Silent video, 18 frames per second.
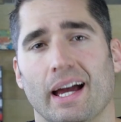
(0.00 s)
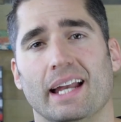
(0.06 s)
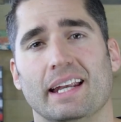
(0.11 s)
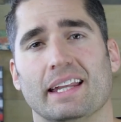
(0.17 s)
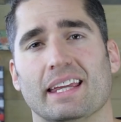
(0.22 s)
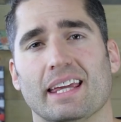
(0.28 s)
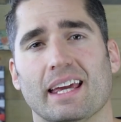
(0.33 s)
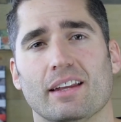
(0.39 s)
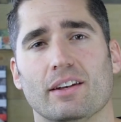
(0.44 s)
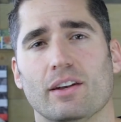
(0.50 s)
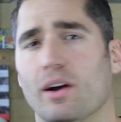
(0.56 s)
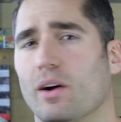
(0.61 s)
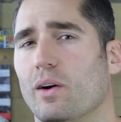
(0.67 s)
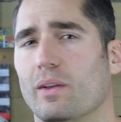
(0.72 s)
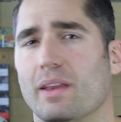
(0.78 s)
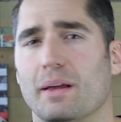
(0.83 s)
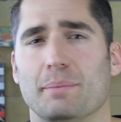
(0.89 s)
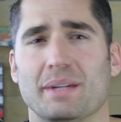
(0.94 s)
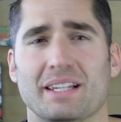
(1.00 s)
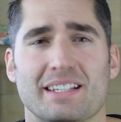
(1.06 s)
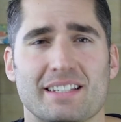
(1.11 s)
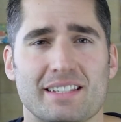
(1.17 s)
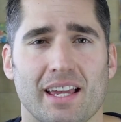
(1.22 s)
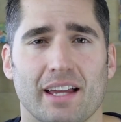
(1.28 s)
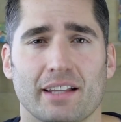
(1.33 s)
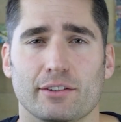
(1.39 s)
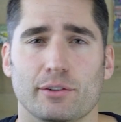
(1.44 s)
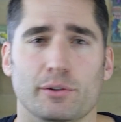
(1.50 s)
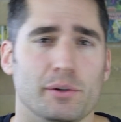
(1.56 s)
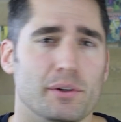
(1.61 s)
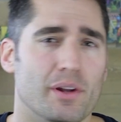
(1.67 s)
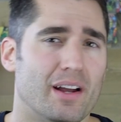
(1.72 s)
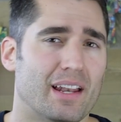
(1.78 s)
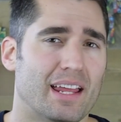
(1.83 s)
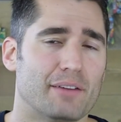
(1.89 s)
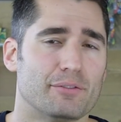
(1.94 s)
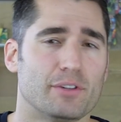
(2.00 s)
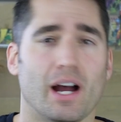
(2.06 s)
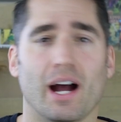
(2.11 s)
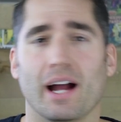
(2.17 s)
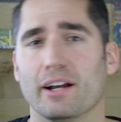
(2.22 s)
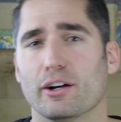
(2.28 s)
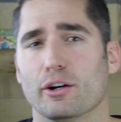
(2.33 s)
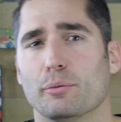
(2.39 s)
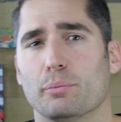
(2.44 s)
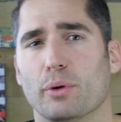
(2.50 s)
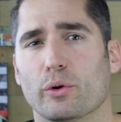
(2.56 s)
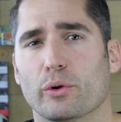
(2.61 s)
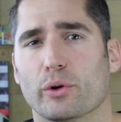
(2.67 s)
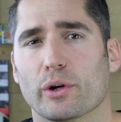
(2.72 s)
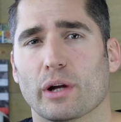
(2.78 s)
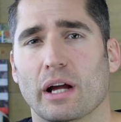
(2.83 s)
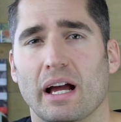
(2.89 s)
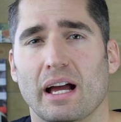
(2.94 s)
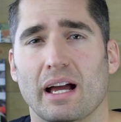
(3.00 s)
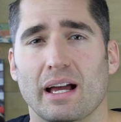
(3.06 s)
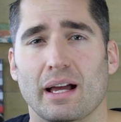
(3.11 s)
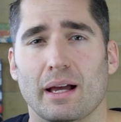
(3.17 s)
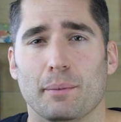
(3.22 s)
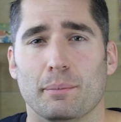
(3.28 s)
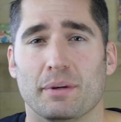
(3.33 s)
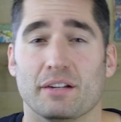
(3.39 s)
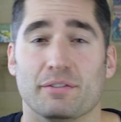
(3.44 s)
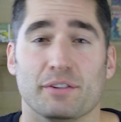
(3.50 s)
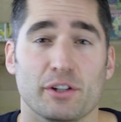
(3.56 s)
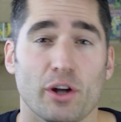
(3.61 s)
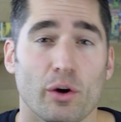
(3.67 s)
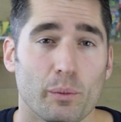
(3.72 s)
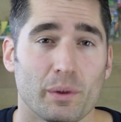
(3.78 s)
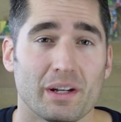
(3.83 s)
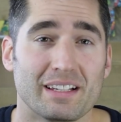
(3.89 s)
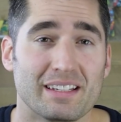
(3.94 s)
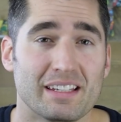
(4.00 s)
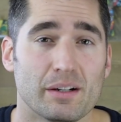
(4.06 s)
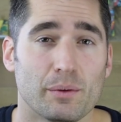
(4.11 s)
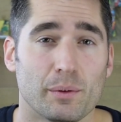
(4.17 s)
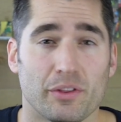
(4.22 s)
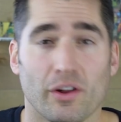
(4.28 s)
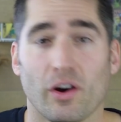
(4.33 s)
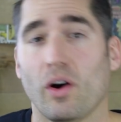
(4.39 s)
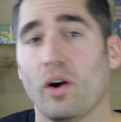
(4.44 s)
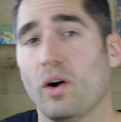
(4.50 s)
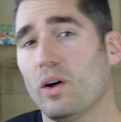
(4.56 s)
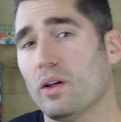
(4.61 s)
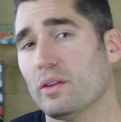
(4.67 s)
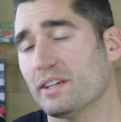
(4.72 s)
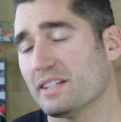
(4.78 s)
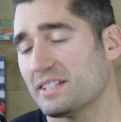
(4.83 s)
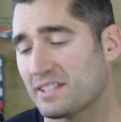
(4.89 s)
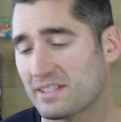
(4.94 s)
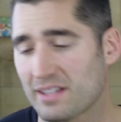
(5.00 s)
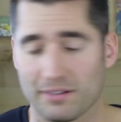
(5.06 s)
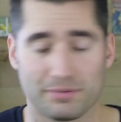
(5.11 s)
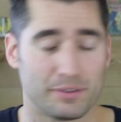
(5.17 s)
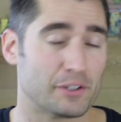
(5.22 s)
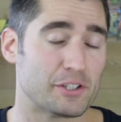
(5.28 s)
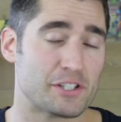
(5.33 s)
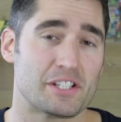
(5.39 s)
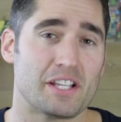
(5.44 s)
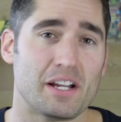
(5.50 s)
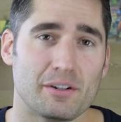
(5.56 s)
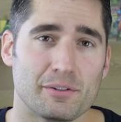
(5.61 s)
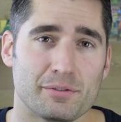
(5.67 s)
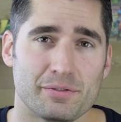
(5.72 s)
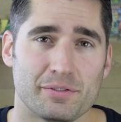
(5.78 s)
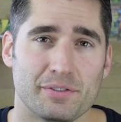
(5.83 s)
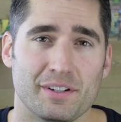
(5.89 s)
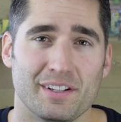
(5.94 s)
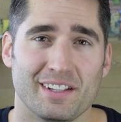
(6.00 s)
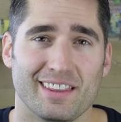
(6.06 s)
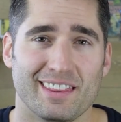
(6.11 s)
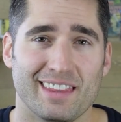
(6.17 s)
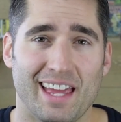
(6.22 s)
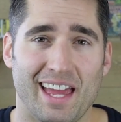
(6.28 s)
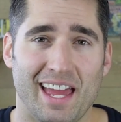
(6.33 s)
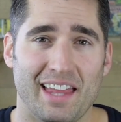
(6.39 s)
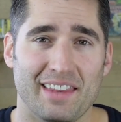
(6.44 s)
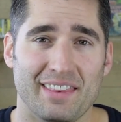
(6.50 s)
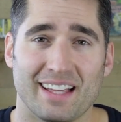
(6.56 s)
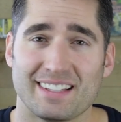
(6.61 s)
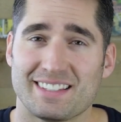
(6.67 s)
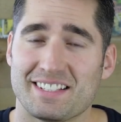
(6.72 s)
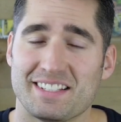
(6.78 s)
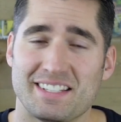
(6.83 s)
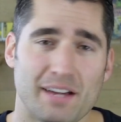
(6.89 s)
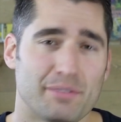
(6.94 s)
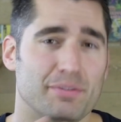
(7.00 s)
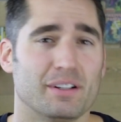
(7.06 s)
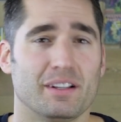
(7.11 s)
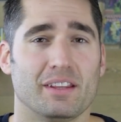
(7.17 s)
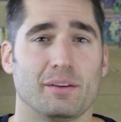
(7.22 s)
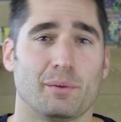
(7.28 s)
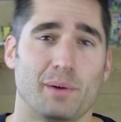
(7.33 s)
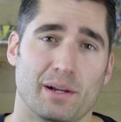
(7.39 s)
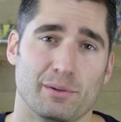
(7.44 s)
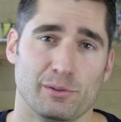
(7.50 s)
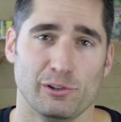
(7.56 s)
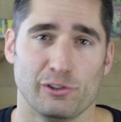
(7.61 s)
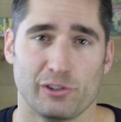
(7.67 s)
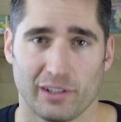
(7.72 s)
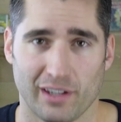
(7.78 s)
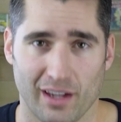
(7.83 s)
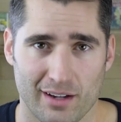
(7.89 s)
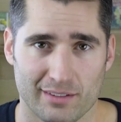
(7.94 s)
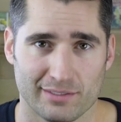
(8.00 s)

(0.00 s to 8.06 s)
And again, all that being said, you do not have to hire a broker, but if you don't want to deal with all this stuff yourself, then that's definitely the route you should go.